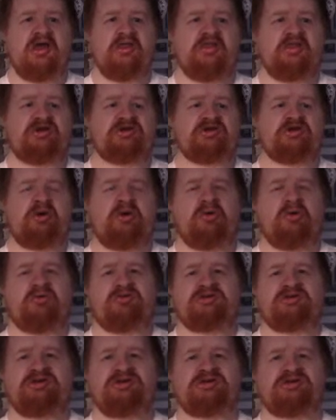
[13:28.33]
This whole
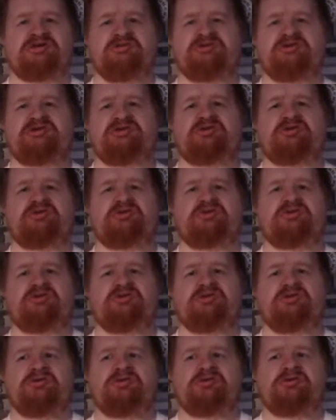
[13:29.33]
situation,
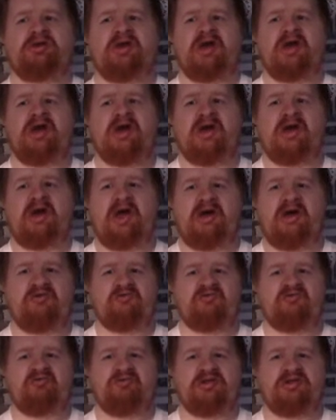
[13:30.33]
it
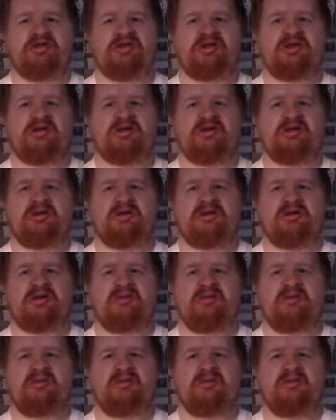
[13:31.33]
really,